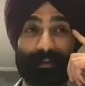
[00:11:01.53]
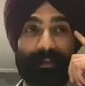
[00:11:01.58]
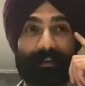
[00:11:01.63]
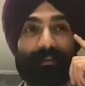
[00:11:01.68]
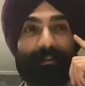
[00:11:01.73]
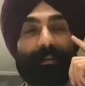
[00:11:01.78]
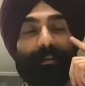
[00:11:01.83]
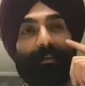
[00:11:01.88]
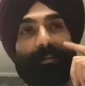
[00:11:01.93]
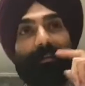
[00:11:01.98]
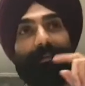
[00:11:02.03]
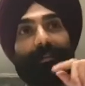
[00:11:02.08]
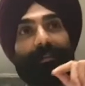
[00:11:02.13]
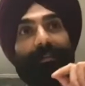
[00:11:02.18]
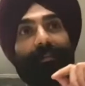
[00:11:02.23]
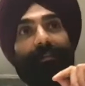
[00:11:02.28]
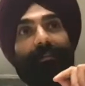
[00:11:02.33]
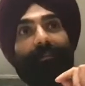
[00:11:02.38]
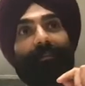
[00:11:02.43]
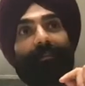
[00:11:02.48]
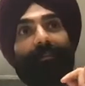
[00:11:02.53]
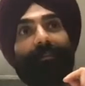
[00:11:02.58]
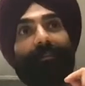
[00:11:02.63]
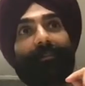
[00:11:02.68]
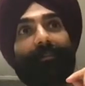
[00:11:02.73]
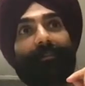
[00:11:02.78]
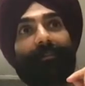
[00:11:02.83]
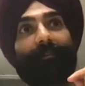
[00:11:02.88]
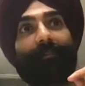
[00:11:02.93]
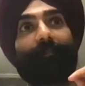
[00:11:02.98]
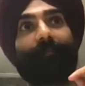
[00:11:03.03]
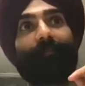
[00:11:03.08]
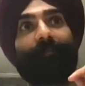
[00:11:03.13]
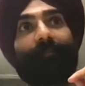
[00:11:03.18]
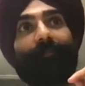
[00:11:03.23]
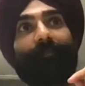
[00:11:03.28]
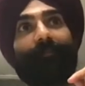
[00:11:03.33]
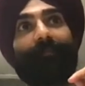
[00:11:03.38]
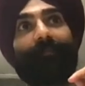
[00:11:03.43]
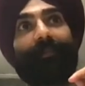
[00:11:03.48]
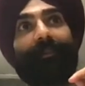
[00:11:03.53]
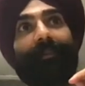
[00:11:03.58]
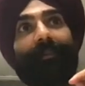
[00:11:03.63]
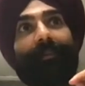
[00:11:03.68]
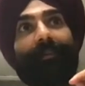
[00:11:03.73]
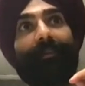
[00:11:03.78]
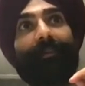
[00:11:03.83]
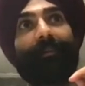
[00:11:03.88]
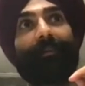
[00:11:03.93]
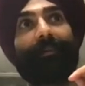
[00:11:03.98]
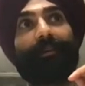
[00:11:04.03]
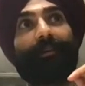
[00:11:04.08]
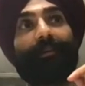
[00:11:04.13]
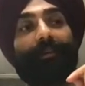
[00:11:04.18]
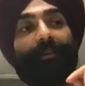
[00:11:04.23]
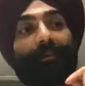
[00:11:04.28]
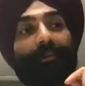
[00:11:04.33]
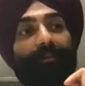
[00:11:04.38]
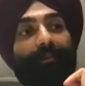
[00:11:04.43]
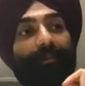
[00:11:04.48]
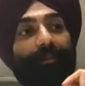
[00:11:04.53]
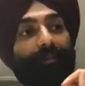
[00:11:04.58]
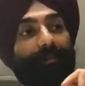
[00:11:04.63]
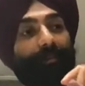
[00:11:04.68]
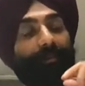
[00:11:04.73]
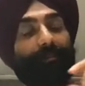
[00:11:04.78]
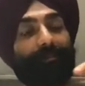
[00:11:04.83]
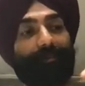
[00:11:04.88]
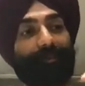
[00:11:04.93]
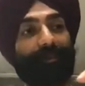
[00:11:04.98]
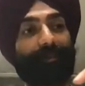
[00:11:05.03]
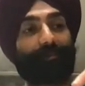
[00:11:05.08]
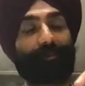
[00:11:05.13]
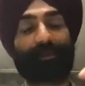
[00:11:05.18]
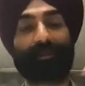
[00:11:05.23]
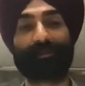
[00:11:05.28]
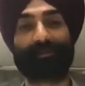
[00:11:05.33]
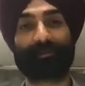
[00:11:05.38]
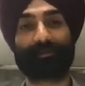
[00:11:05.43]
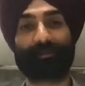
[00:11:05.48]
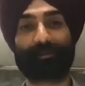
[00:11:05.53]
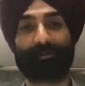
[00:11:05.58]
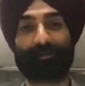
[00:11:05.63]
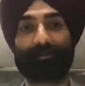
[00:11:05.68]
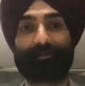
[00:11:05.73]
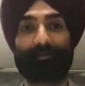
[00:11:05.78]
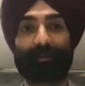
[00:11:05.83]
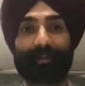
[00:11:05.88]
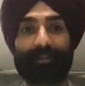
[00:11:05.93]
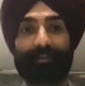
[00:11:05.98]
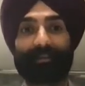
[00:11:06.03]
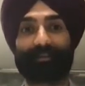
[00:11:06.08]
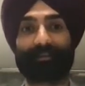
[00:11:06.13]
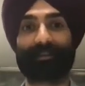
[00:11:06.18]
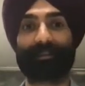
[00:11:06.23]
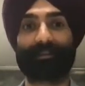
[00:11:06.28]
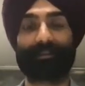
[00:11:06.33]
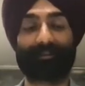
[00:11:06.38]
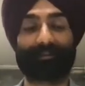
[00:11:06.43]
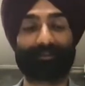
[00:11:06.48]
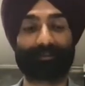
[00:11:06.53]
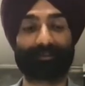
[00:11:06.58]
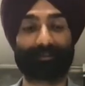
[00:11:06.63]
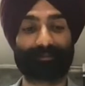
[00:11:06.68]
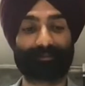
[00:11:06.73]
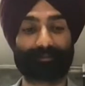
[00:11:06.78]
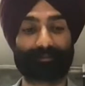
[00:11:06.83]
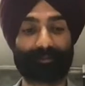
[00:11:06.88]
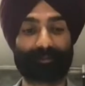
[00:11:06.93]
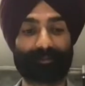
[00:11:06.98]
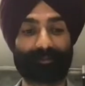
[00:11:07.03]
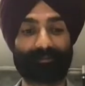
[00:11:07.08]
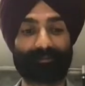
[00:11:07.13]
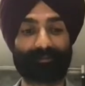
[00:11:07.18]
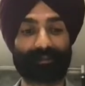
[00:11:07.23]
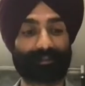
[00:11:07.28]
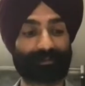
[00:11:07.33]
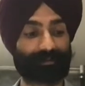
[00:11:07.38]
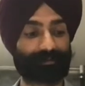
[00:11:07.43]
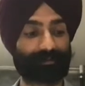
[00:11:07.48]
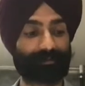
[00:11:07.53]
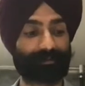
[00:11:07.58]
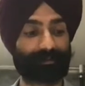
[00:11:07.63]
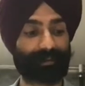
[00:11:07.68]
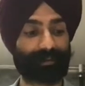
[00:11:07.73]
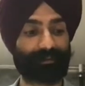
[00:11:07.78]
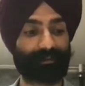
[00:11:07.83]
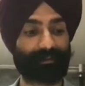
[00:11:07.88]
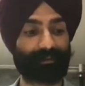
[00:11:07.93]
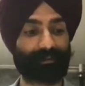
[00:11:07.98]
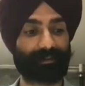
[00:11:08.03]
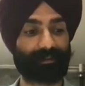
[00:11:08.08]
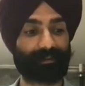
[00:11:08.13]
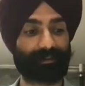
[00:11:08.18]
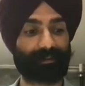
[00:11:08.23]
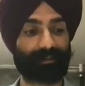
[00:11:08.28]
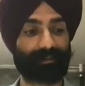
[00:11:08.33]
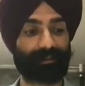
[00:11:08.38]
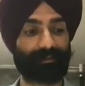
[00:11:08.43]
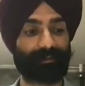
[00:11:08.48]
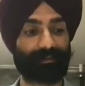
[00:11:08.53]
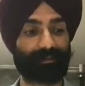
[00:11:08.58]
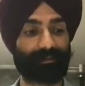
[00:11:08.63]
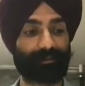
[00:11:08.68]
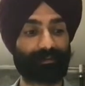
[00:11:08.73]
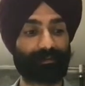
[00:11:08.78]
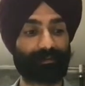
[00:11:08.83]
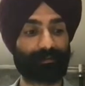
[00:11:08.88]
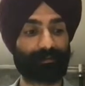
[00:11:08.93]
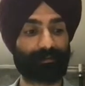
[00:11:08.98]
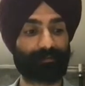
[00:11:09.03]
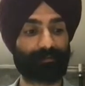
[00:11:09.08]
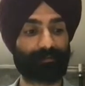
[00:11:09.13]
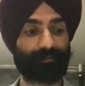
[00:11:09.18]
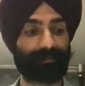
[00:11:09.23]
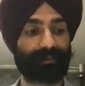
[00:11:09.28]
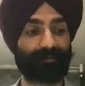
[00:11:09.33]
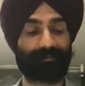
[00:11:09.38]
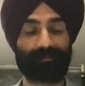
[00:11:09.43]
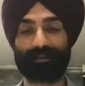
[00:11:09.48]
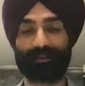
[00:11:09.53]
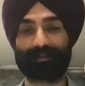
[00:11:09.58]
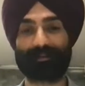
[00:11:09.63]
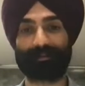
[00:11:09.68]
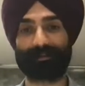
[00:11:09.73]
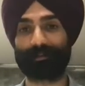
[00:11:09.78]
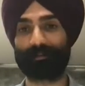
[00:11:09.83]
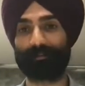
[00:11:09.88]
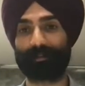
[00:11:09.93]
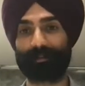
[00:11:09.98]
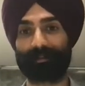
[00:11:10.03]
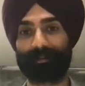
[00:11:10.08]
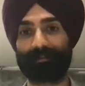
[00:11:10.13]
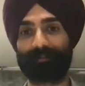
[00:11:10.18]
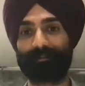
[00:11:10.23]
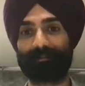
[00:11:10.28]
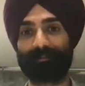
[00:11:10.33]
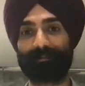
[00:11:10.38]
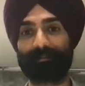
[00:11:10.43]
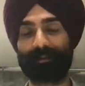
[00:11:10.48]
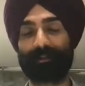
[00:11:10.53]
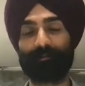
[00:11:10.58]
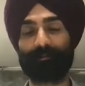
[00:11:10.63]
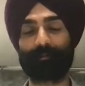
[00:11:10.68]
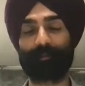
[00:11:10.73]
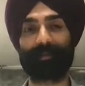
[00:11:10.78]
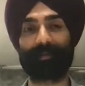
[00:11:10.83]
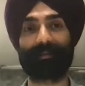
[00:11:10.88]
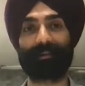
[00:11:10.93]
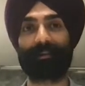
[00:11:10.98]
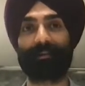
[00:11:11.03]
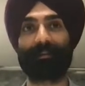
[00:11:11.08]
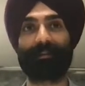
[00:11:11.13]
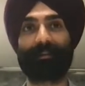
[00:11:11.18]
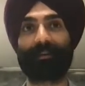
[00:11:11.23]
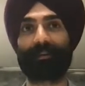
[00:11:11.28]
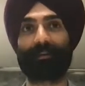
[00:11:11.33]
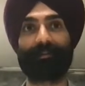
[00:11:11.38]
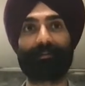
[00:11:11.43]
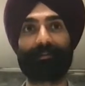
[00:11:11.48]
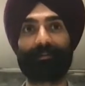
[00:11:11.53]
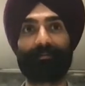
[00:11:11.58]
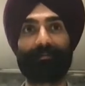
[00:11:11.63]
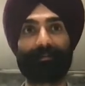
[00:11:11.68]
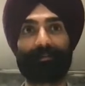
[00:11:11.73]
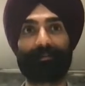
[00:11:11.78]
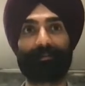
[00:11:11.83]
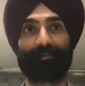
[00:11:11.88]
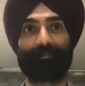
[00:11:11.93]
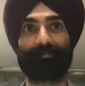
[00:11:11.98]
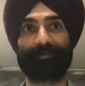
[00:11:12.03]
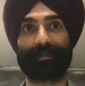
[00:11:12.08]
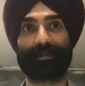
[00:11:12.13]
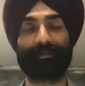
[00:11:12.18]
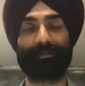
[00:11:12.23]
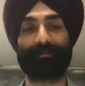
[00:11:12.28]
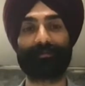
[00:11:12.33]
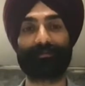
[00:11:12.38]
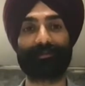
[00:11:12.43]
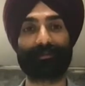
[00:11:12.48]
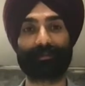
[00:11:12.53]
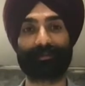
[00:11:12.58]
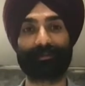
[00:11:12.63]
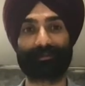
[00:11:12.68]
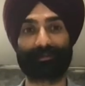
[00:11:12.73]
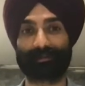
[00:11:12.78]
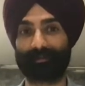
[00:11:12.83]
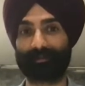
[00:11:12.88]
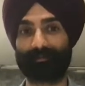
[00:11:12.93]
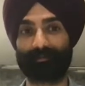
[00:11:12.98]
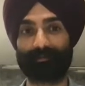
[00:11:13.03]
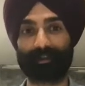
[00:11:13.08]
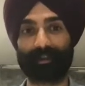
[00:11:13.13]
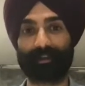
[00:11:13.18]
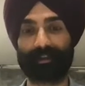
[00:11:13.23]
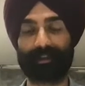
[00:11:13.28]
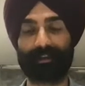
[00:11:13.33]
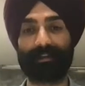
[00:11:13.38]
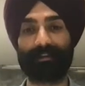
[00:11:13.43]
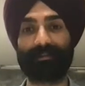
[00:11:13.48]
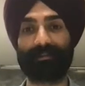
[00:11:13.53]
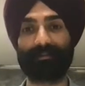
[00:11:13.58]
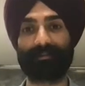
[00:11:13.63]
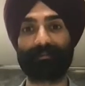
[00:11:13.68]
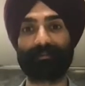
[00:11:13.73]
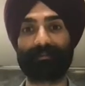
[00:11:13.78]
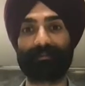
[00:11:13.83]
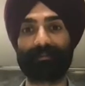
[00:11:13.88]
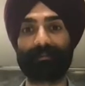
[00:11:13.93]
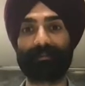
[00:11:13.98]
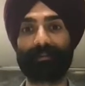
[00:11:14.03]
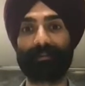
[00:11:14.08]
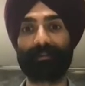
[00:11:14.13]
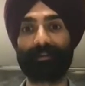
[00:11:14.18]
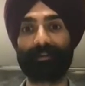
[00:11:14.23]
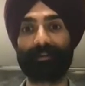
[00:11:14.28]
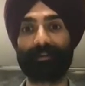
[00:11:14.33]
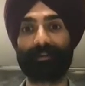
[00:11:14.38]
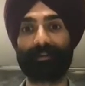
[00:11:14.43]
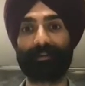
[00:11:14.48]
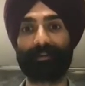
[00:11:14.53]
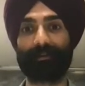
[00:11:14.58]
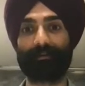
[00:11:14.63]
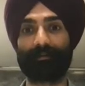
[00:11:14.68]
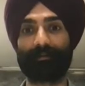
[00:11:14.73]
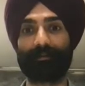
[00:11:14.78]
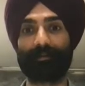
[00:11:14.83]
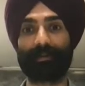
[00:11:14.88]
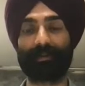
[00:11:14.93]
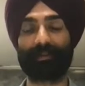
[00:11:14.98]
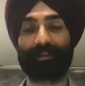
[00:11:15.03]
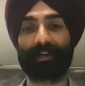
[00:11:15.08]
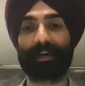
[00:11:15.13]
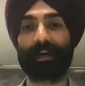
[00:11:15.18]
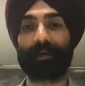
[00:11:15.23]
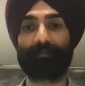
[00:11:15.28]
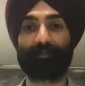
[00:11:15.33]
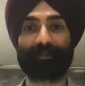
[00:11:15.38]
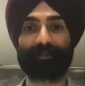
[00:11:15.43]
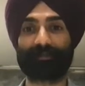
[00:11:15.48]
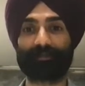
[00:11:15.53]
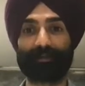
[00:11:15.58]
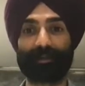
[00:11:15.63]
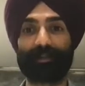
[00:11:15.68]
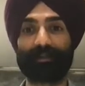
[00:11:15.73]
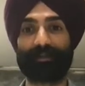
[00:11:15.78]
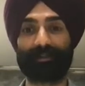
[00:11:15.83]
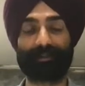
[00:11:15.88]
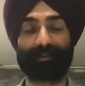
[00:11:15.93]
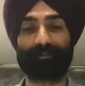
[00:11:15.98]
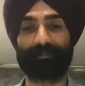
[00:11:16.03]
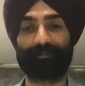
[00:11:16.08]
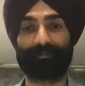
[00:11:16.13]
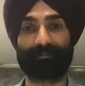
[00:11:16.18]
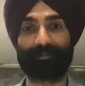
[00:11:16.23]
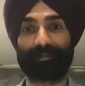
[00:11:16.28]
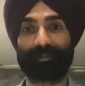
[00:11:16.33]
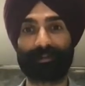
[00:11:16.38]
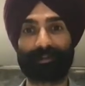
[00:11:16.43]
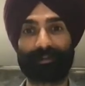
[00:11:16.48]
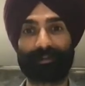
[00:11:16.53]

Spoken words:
I think the overall principle of my design is pretty flexible. I think, you know, eventually with enough development, I think I could even do fully certified cages with gaps small enough,